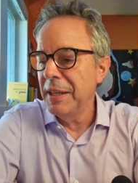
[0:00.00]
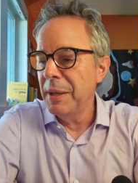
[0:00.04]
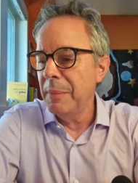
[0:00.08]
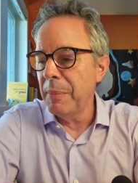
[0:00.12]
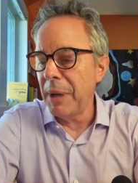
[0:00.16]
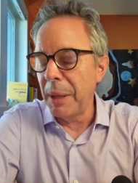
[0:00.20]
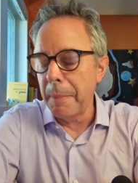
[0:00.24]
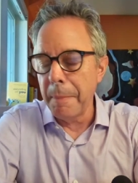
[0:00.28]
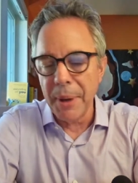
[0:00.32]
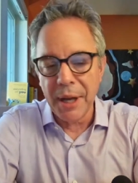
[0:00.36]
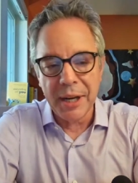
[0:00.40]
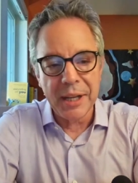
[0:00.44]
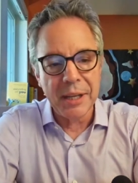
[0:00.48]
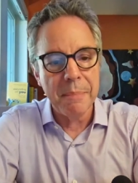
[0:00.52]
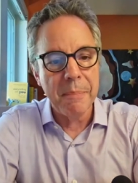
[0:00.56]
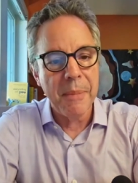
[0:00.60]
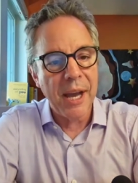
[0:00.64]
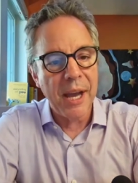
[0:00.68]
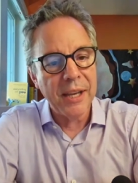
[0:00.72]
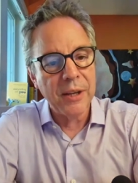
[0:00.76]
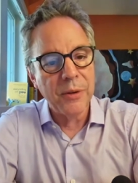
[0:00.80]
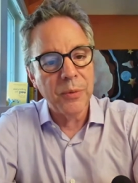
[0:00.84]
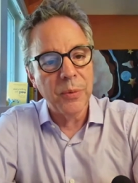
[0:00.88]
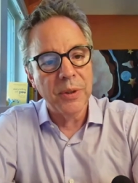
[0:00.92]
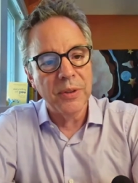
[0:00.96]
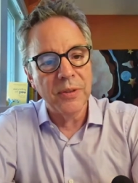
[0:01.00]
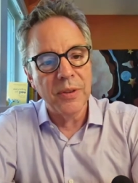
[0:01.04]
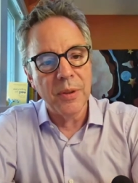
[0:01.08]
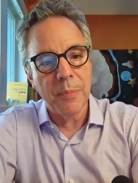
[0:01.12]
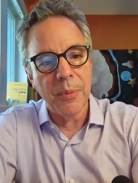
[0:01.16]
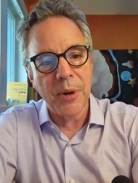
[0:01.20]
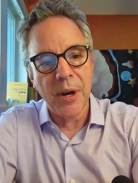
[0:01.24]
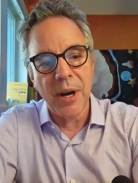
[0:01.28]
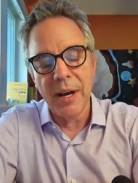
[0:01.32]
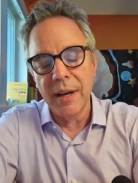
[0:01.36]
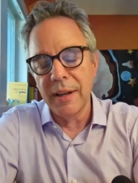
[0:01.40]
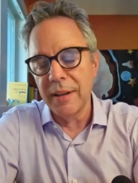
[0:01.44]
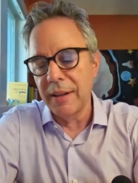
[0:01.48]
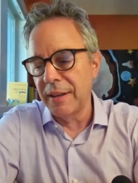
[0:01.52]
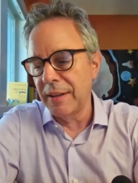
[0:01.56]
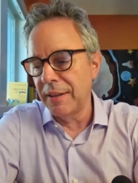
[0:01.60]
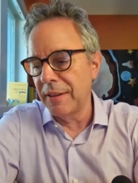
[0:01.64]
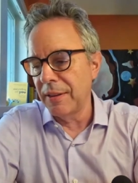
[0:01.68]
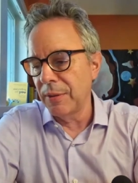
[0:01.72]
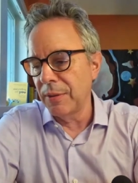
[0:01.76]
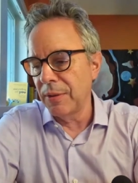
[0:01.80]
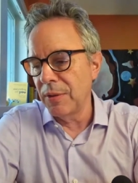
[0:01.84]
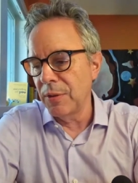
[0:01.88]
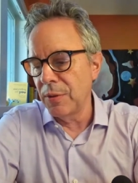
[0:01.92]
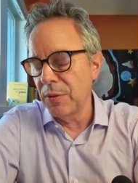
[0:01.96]
My buddy Mike was the, uh,
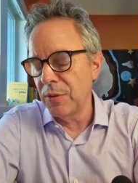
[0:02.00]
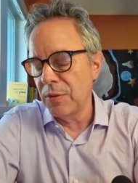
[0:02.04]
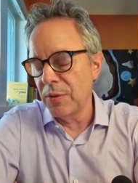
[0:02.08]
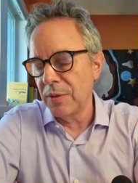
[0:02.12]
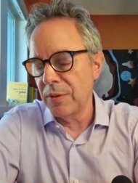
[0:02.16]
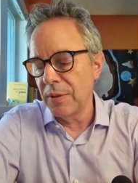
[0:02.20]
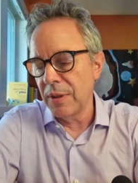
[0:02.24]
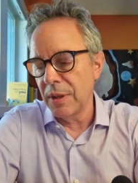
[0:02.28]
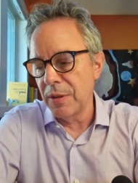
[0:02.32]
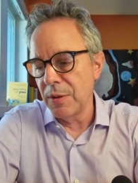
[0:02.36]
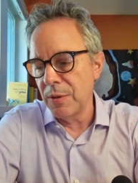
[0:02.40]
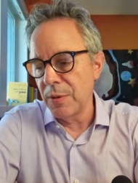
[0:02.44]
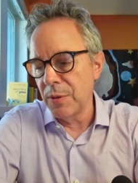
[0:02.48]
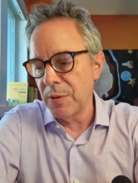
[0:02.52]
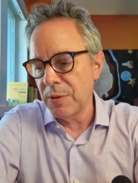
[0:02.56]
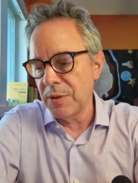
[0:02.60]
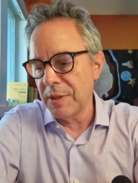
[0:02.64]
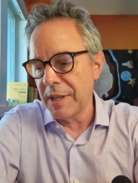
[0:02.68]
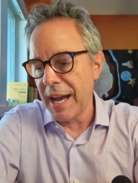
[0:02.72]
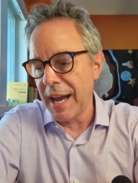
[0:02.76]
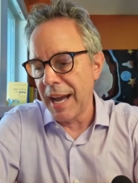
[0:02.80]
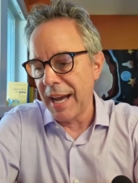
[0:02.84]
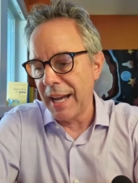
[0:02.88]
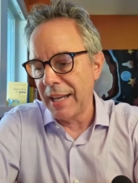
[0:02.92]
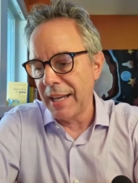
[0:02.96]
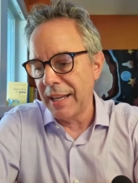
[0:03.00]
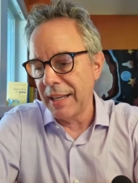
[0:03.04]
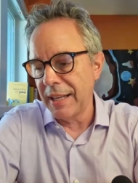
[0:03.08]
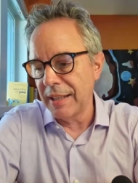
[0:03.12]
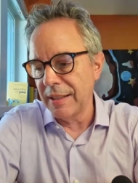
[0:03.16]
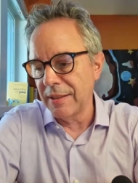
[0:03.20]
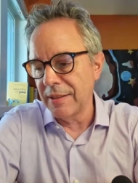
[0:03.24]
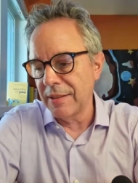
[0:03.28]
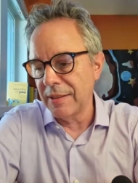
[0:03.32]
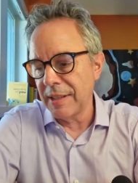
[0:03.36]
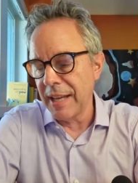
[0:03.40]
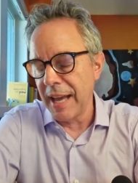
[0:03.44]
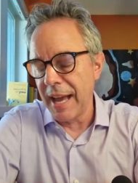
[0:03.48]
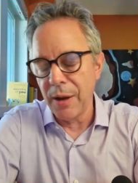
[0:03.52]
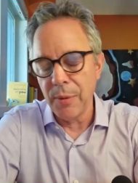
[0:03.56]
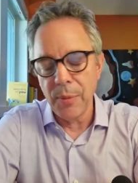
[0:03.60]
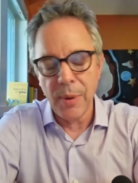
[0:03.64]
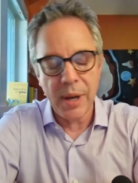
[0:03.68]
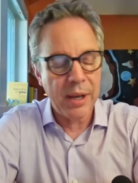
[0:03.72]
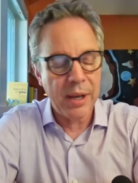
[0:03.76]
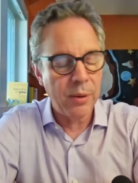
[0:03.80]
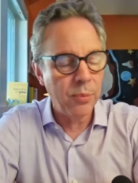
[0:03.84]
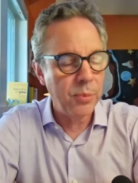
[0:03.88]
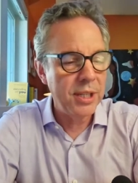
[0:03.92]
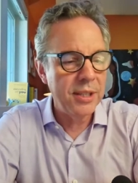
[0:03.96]
the, news, the news guy in
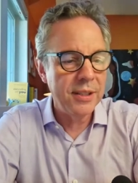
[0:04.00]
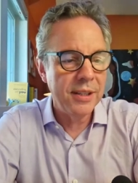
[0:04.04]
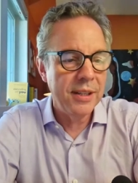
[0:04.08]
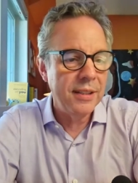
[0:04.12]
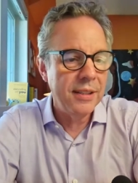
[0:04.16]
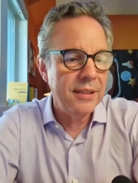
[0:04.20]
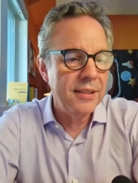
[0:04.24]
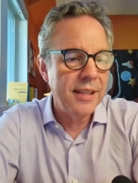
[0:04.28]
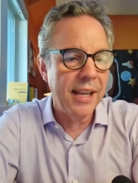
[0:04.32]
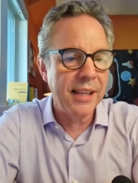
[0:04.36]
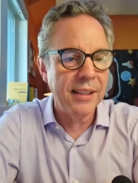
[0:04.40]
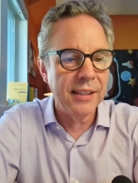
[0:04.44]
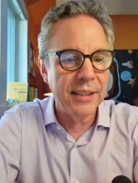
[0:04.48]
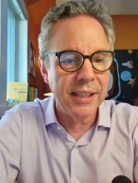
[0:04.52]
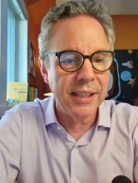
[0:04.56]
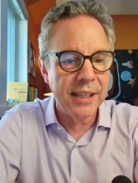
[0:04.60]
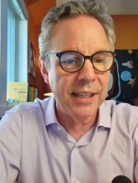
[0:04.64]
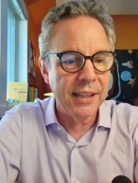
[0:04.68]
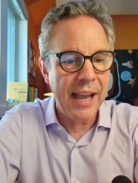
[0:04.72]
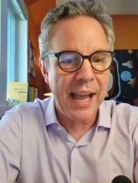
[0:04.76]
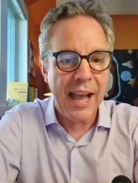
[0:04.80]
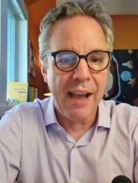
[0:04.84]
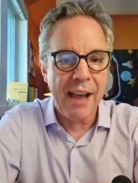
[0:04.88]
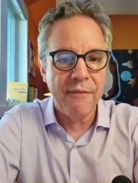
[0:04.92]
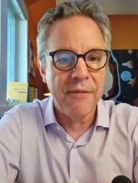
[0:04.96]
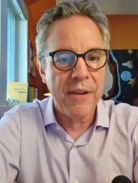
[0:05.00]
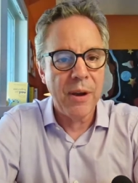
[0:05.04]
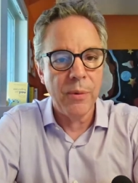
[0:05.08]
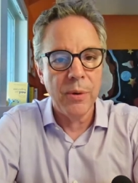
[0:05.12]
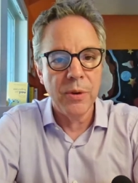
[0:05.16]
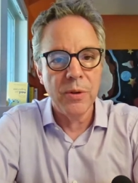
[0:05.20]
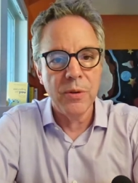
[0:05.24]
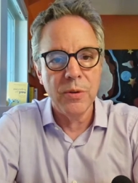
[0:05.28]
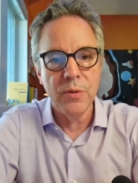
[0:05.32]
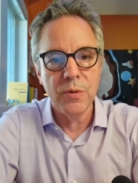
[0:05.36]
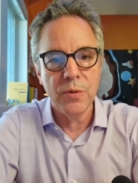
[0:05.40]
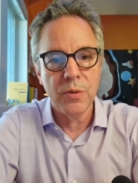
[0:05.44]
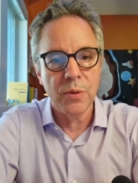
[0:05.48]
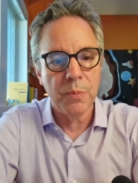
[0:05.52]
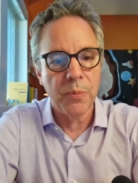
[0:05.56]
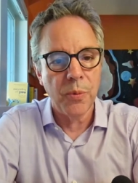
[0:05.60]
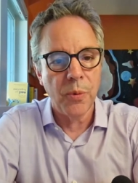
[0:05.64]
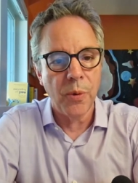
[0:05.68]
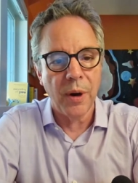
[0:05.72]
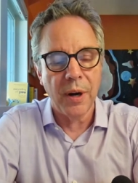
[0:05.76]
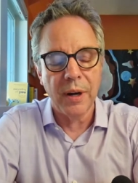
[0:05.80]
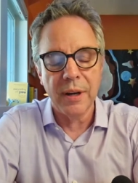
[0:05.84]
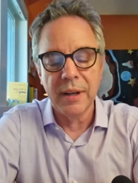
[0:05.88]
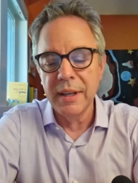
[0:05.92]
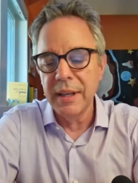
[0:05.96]
Skagway. And we did a daily half hour news
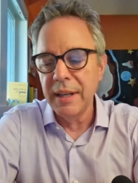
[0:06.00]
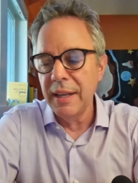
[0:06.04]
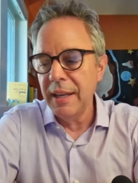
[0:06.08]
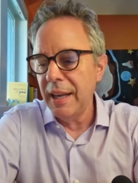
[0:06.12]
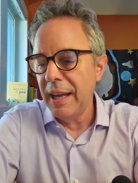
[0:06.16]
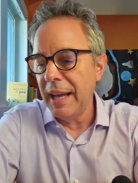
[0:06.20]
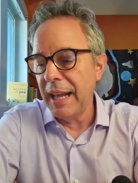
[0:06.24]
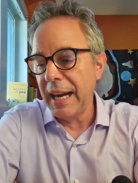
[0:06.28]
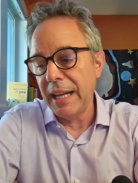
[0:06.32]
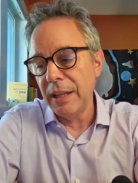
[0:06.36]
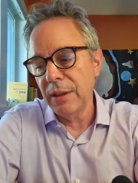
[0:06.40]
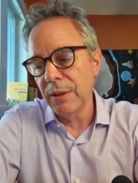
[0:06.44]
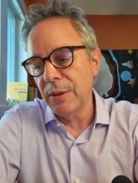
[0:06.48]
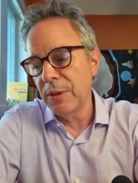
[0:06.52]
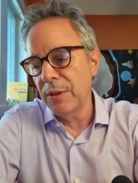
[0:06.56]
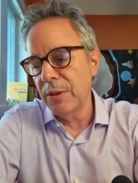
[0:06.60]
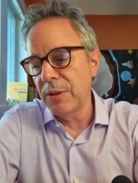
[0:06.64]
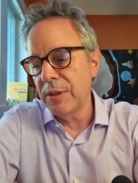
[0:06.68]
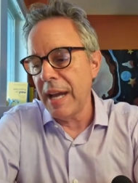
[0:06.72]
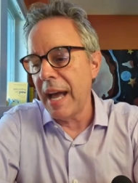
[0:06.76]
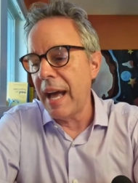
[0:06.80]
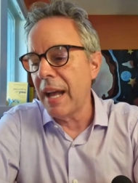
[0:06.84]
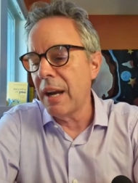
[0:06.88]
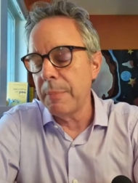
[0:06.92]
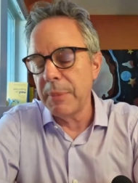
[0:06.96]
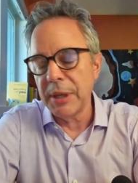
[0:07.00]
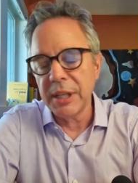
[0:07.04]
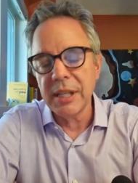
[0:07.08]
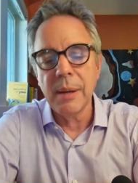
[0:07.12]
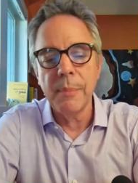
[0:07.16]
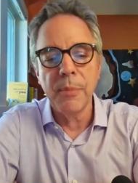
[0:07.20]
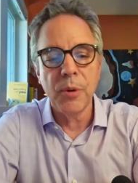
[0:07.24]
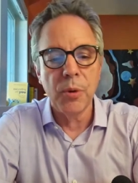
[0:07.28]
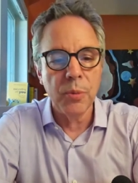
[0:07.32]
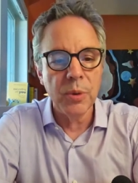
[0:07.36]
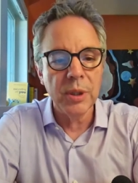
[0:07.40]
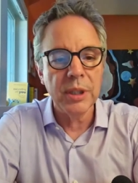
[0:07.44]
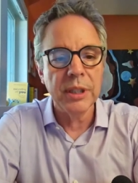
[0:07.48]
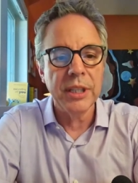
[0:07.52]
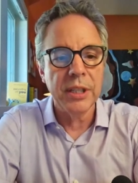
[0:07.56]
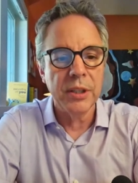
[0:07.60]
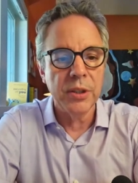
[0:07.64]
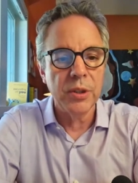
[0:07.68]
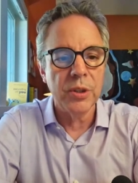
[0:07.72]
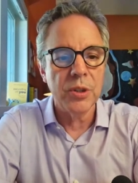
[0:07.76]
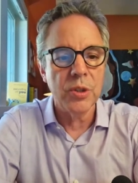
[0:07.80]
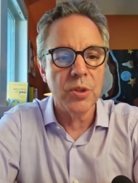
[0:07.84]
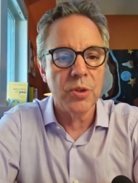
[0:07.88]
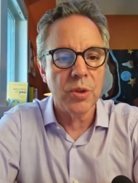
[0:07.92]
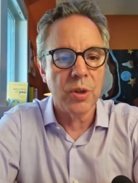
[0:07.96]
report and i learned how to become a really
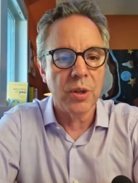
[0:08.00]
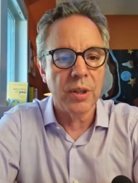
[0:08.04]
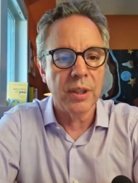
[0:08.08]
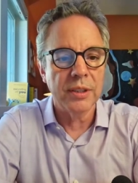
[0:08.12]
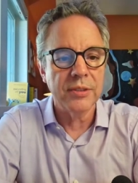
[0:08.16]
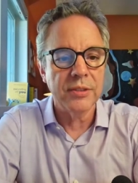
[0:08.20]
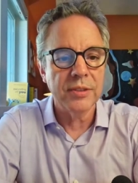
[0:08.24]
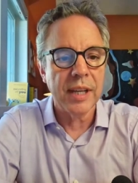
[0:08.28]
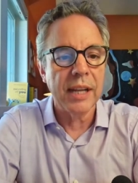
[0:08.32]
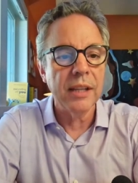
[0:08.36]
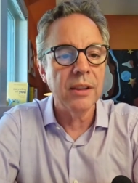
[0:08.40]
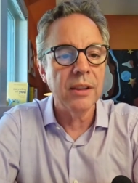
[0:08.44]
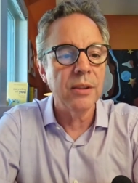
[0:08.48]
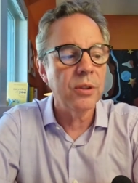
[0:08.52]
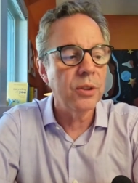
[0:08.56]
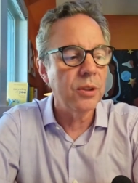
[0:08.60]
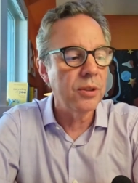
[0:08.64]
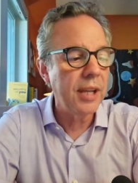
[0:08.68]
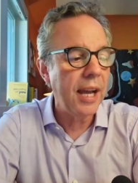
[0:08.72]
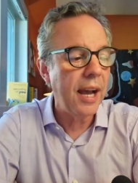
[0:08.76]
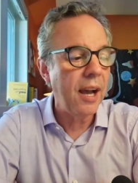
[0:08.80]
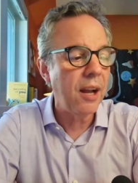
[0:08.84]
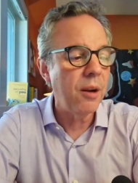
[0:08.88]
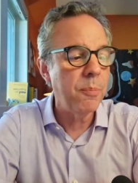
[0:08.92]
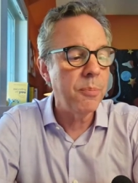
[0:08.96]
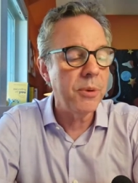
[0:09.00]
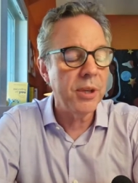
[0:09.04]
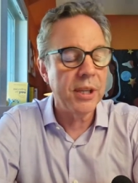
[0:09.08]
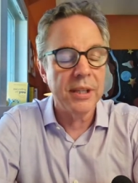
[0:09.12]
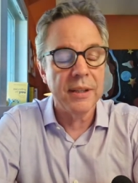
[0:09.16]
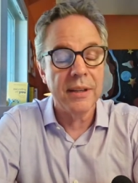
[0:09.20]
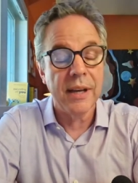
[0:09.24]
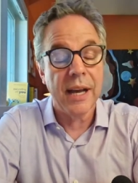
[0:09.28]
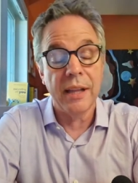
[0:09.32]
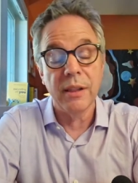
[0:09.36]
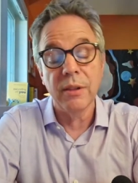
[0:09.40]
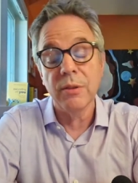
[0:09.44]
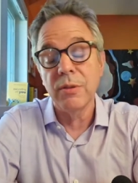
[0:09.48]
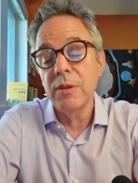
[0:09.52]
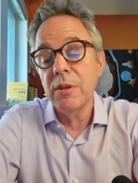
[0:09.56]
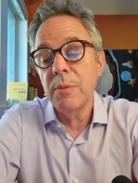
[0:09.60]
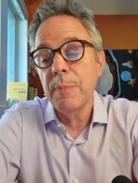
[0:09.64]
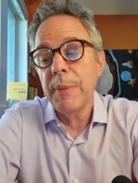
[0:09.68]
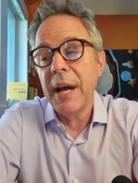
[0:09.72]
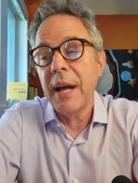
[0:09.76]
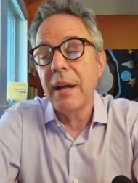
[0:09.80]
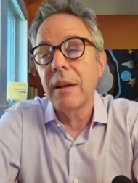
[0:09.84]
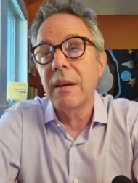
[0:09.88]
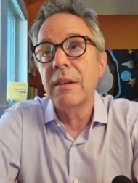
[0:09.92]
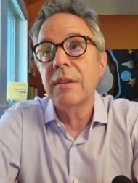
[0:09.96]
good journalist i learned how to be i learned
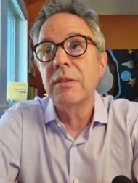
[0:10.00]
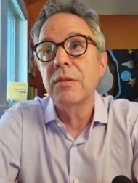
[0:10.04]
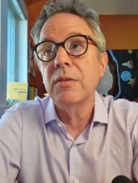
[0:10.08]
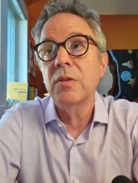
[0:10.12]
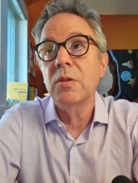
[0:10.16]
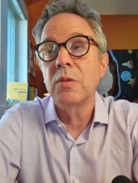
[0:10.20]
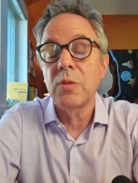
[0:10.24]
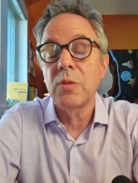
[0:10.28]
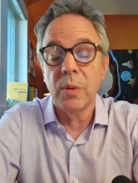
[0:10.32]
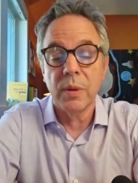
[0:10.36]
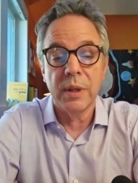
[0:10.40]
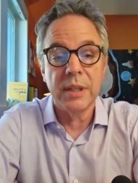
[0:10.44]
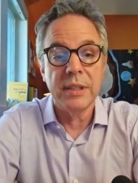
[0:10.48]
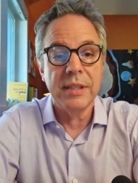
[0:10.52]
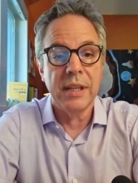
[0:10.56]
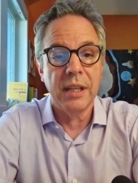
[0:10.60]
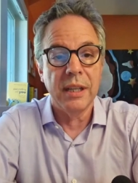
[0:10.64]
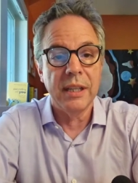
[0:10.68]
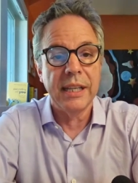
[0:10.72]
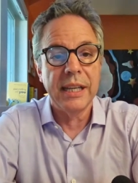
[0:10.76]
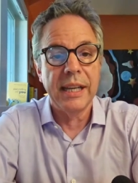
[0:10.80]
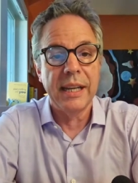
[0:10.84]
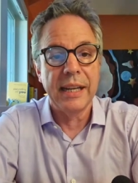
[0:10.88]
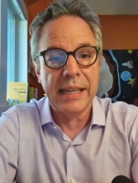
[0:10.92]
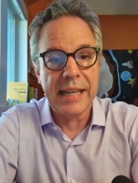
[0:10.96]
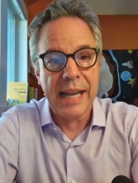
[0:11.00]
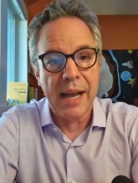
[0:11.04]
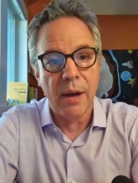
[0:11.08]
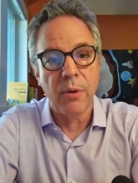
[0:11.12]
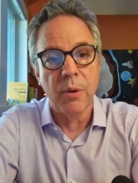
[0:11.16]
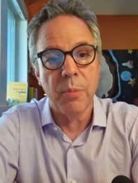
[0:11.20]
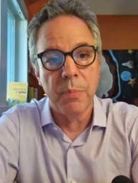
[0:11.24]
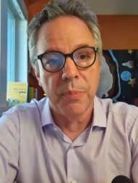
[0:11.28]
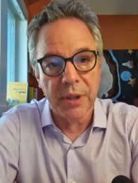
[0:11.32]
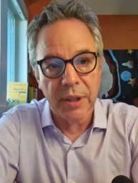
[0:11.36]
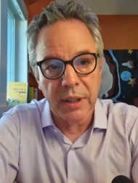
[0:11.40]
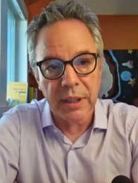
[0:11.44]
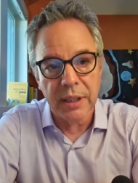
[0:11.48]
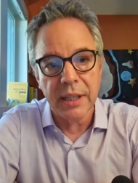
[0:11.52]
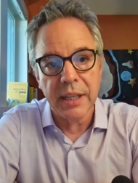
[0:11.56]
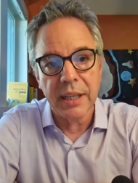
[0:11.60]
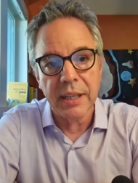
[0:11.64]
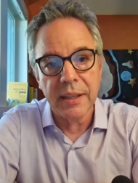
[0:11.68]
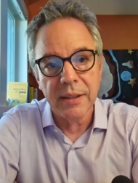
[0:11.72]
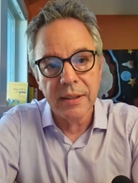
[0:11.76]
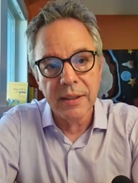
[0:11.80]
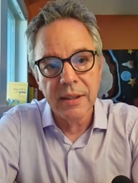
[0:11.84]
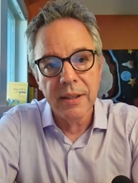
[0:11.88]
about storytelling and accountability